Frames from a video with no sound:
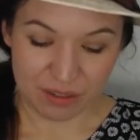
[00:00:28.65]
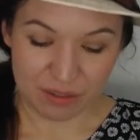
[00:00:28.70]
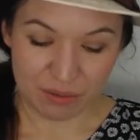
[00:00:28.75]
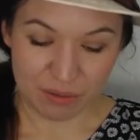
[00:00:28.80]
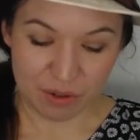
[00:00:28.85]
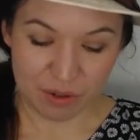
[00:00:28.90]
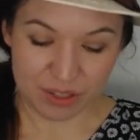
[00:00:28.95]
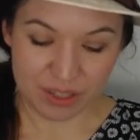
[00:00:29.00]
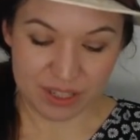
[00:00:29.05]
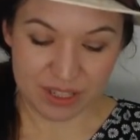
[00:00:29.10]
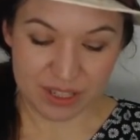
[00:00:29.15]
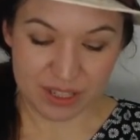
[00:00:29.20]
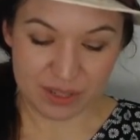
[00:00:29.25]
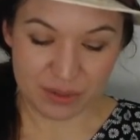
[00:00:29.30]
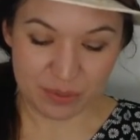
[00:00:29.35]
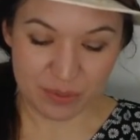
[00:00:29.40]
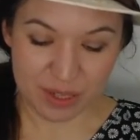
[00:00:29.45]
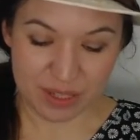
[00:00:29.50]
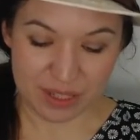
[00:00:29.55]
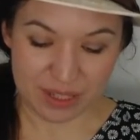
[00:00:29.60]
"What is
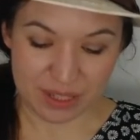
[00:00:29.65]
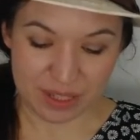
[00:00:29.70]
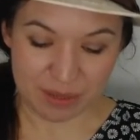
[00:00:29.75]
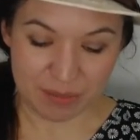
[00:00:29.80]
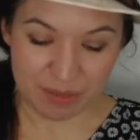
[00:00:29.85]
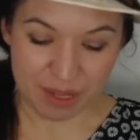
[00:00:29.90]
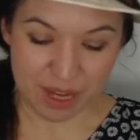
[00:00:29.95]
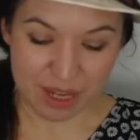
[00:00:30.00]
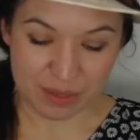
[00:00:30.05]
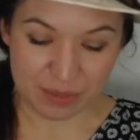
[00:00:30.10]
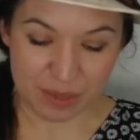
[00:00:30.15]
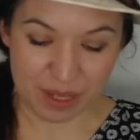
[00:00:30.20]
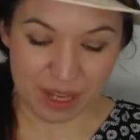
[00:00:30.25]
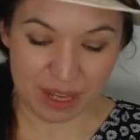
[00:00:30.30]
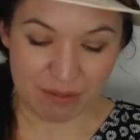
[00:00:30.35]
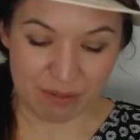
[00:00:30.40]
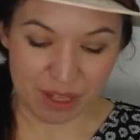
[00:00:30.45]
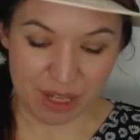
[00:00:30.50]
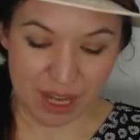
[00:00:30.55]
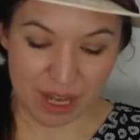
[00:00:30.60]
this wisdom that has been
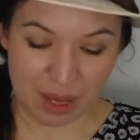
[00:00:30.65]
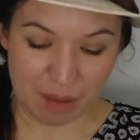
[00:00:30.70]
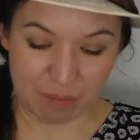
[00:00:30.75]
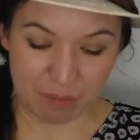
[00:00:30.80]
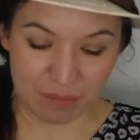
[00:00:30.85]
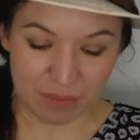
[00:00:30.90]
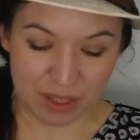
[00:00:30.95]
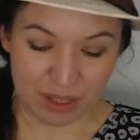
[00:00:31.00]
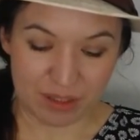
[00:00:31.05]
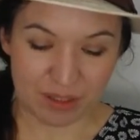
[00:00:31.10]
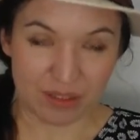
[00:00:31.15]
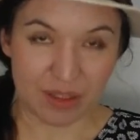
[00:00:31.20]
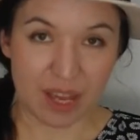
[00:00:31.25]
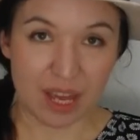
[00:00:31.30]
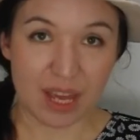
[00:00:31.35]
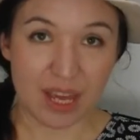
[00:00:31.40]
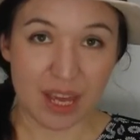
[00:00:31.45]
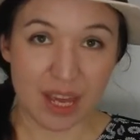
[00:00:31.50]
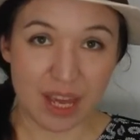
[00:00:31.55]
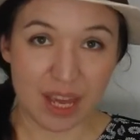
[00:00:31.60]
given him, that
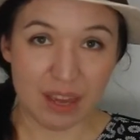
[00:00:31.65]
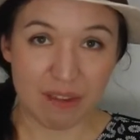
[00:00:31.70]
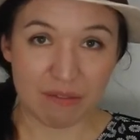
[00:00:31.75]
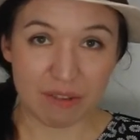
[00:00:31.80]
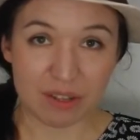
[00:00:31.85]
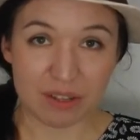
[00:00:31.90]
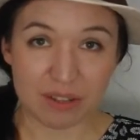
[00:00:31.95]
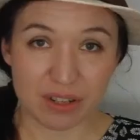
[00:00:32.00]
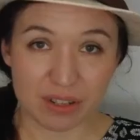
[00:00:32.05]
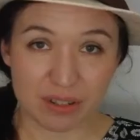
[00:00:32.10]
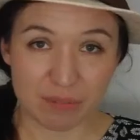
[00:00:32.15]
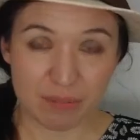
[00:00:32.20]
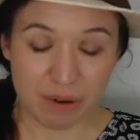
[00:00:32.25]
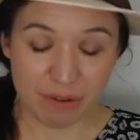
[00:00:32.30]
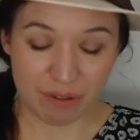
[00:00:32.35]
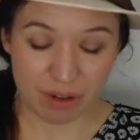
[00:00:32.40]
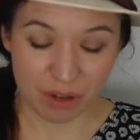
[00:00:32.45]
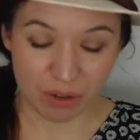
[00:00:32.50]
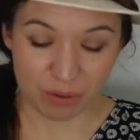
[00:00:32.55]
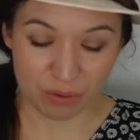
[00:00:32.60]
he even does
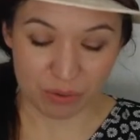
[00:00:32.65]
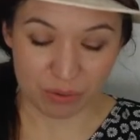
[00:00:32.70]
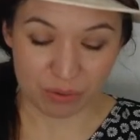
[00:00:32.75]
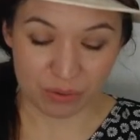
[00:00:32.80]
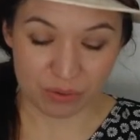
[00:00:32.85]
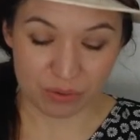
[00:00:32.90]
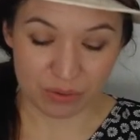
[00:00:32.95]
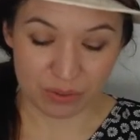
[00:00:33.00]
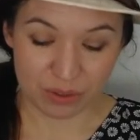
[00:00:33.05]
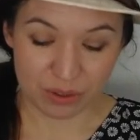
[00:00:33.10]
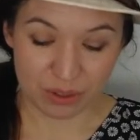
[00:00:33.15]
miracles?